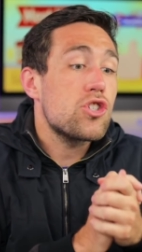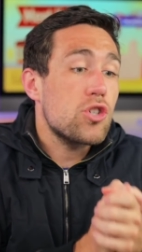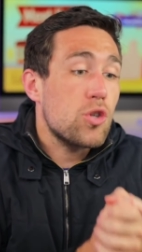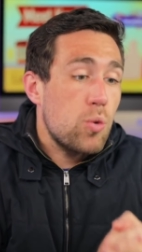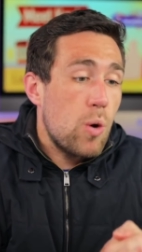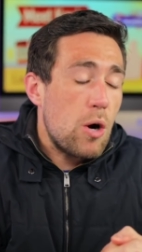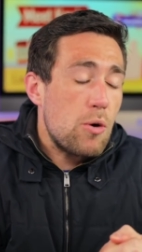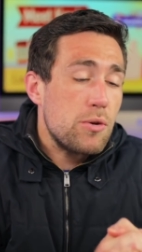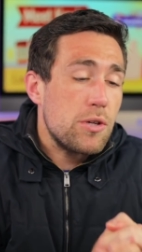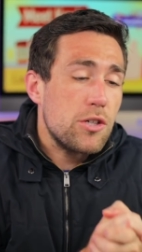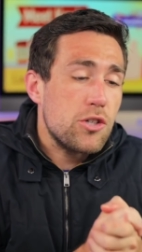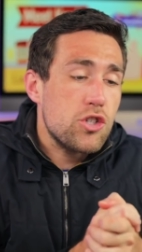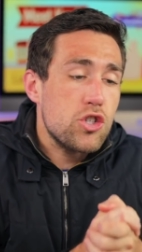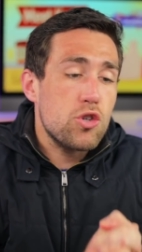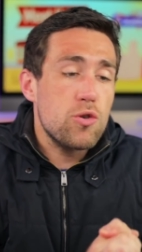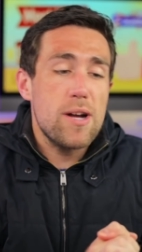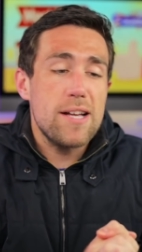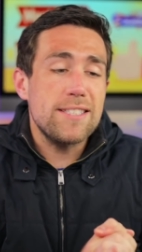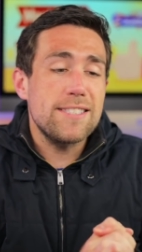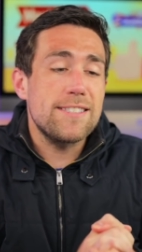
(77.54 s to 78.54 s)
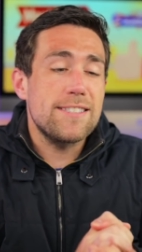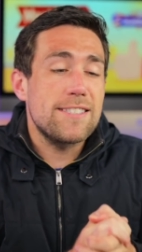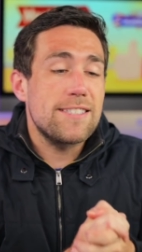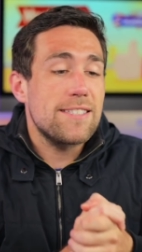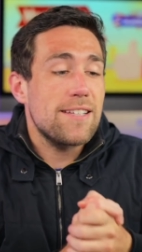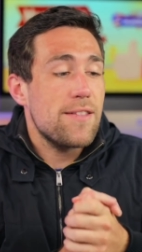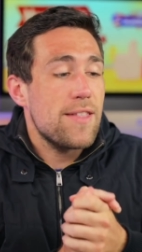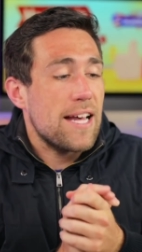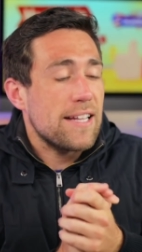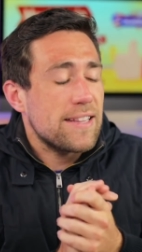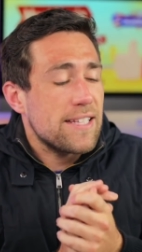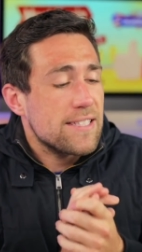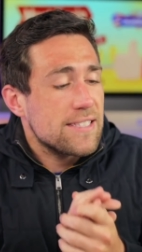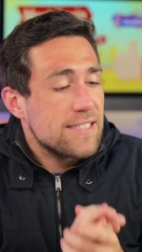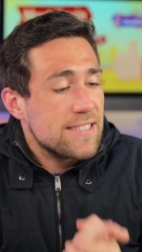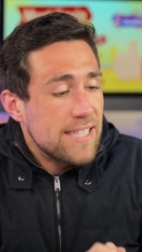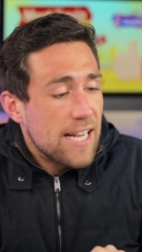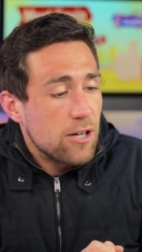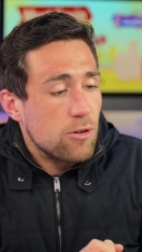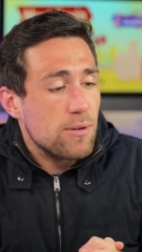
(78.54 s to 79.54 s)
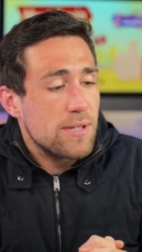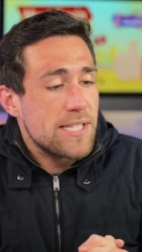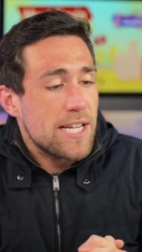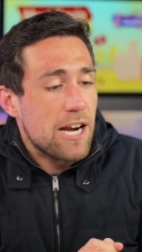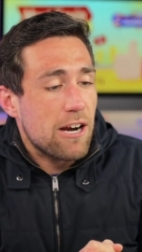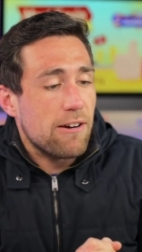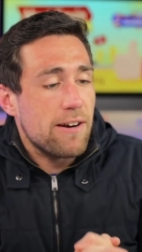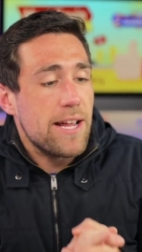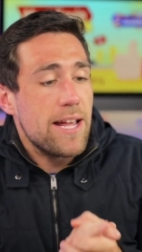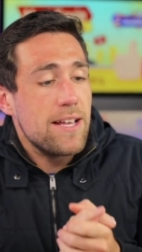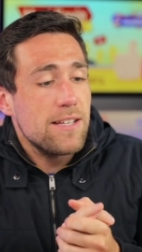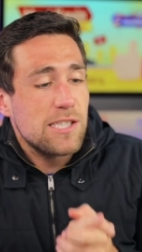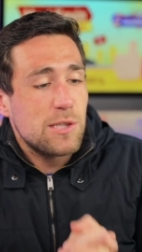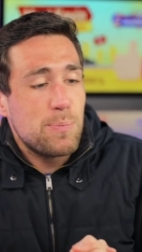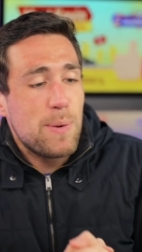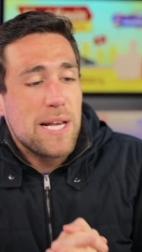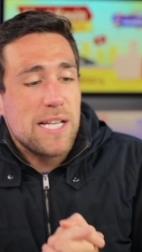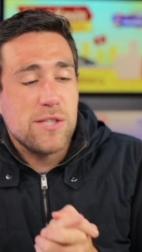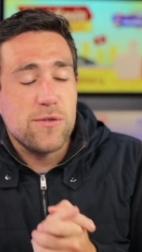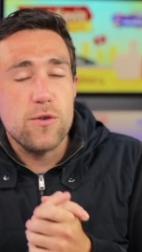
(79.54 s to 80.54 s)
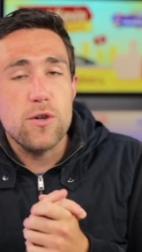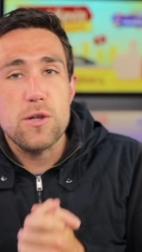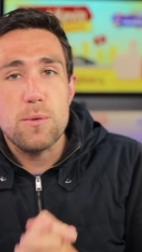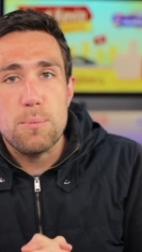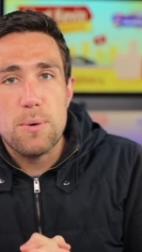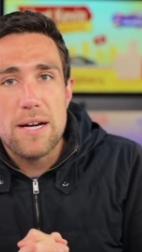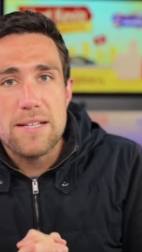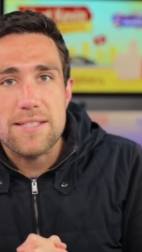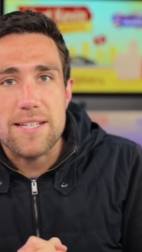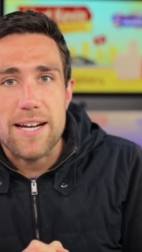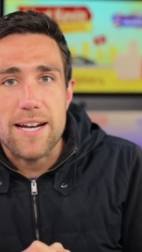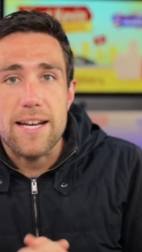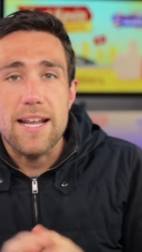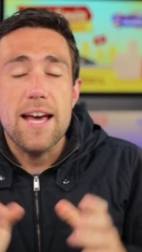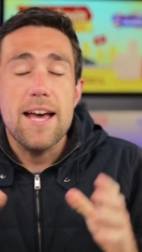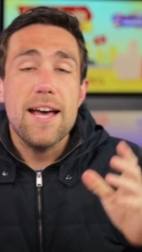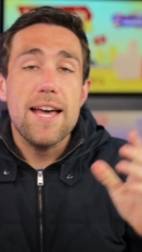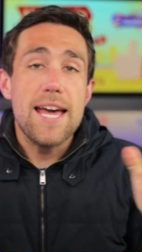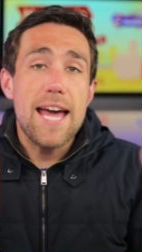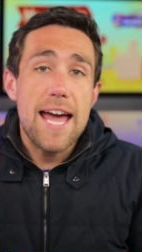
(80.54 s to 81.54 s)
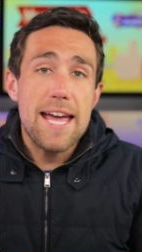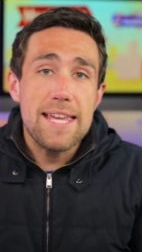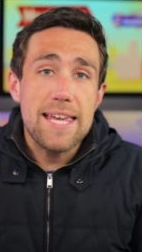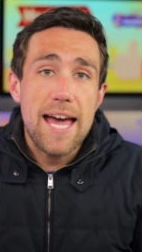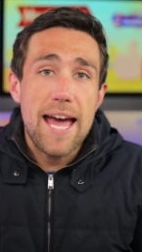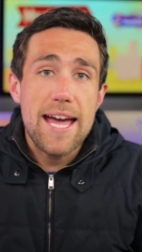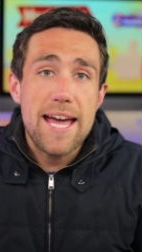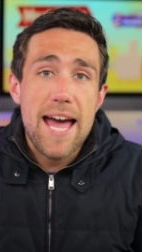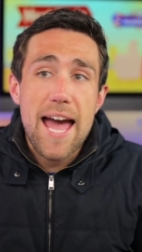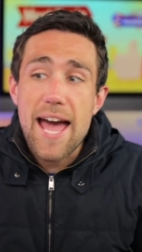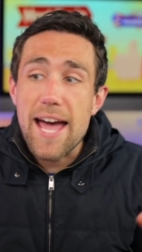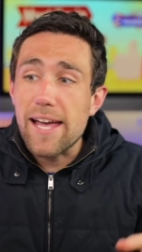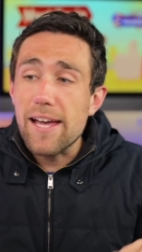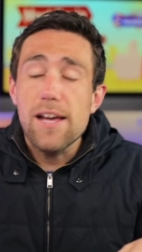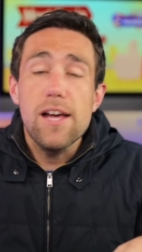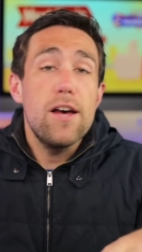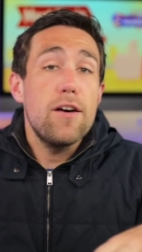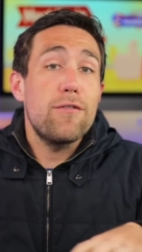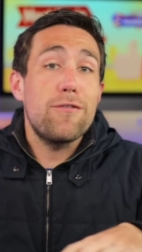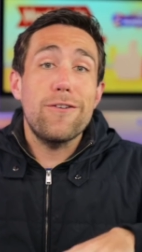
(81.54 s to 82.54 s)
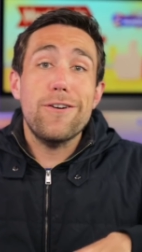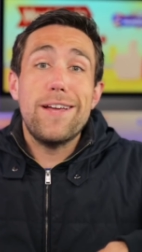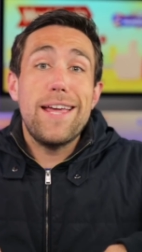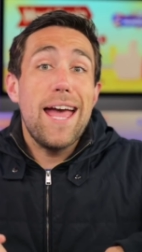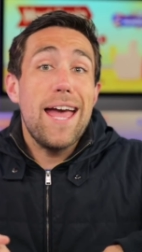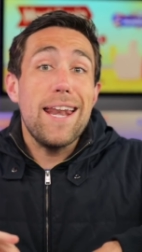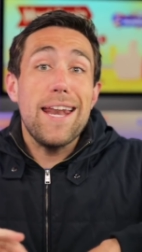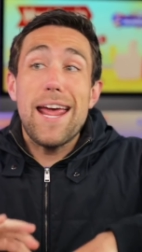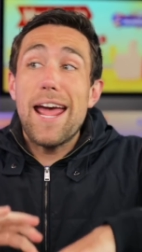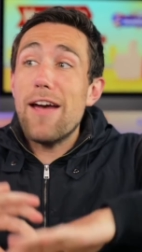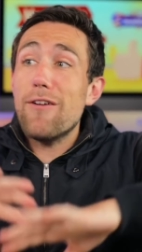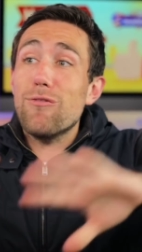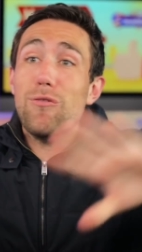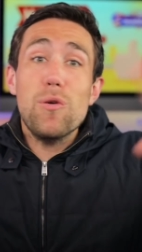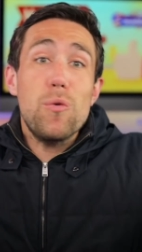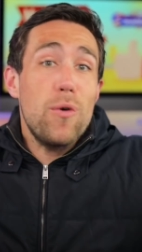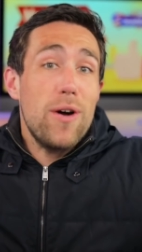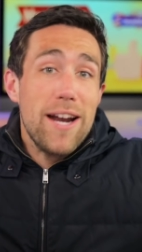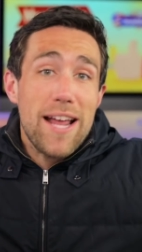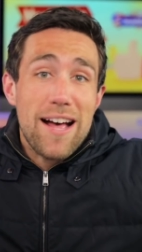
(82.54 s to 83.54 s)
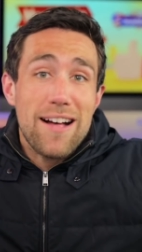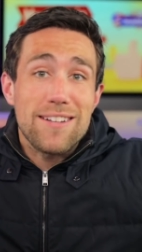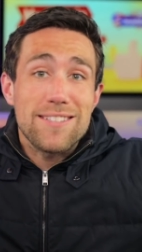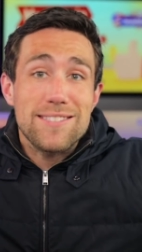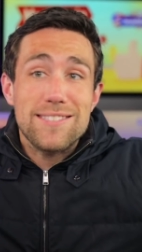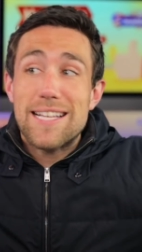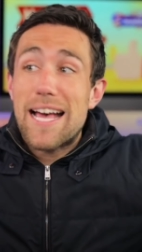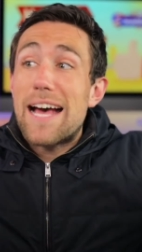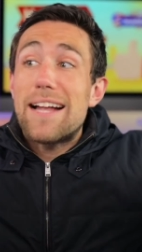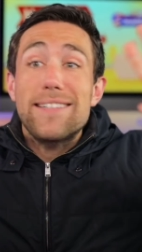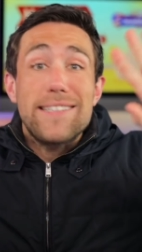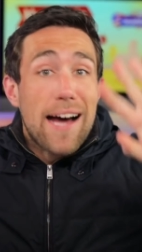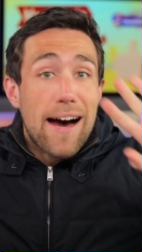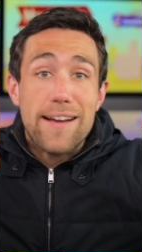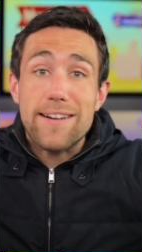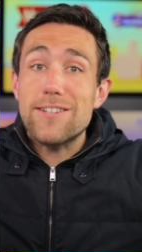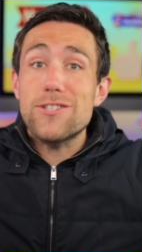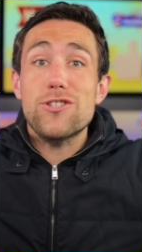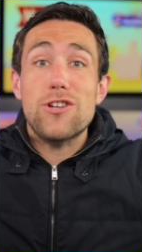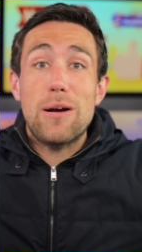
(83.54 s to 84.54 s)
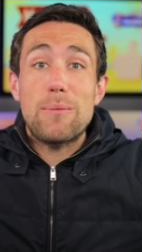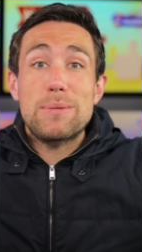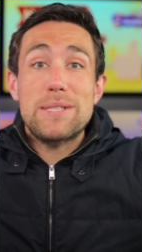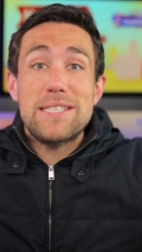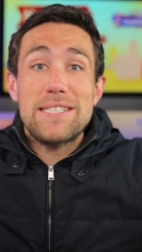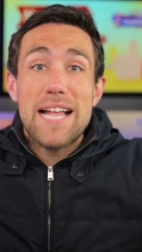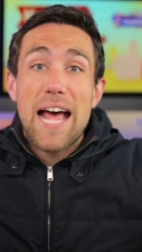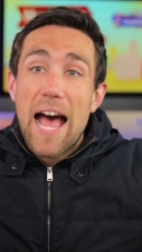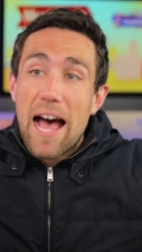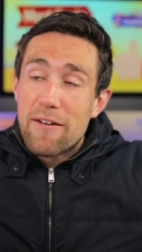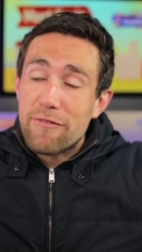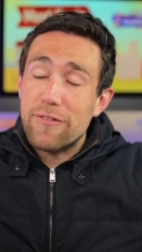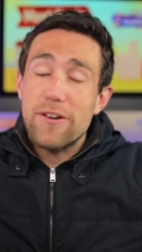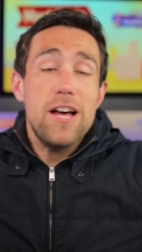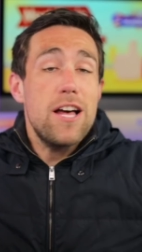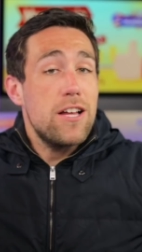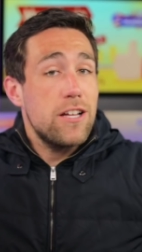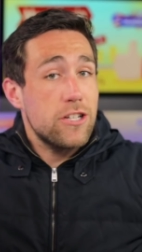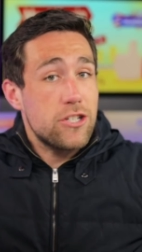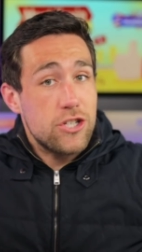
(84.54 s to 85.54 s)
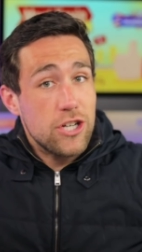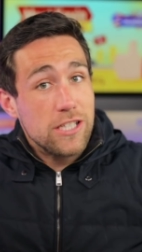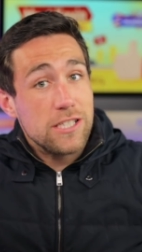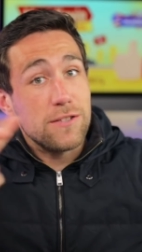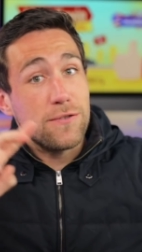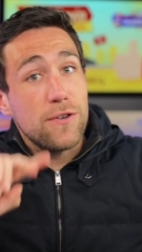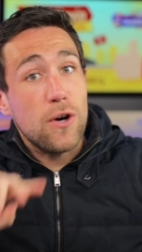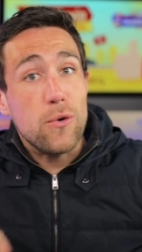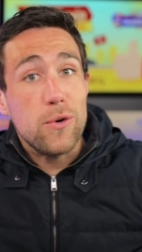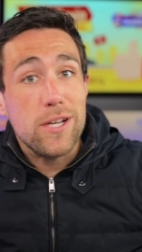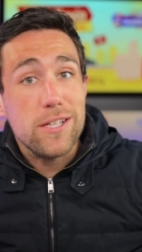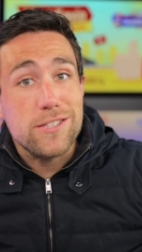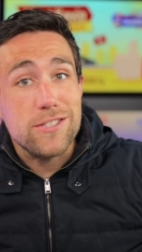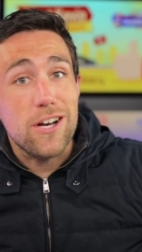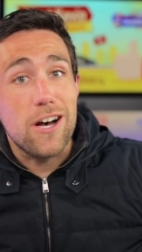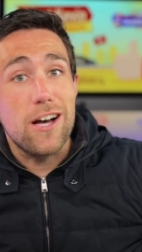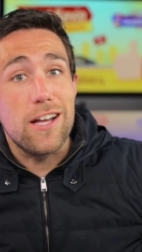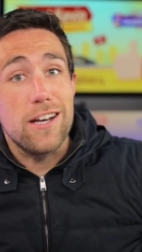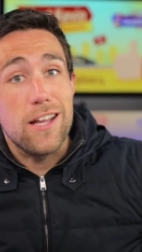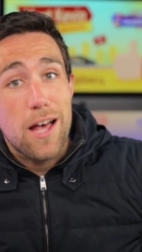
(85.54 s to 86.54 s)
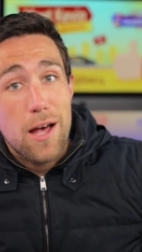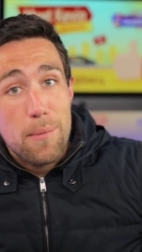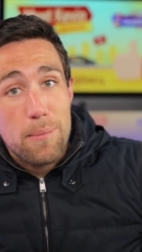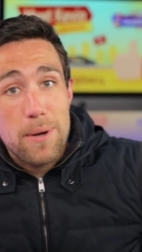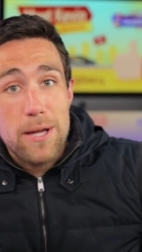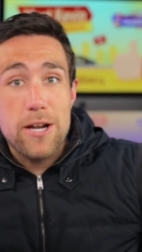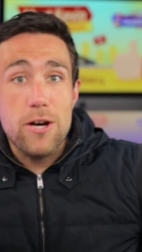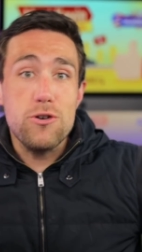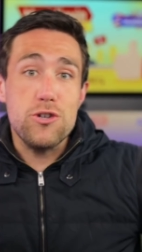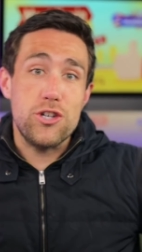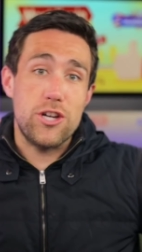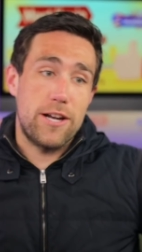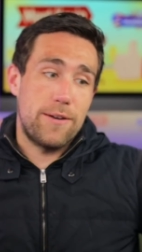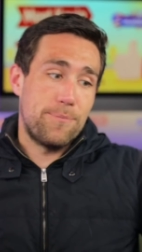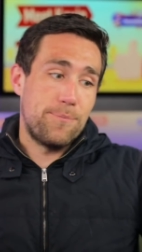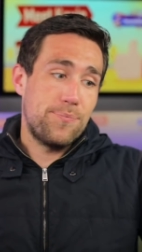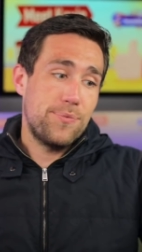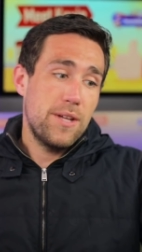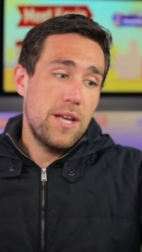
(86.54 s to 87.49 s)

quote, trusts that the secretary speaks for the president aka forget everyone else at Donald Trump's staff, just focus on Mnuchin.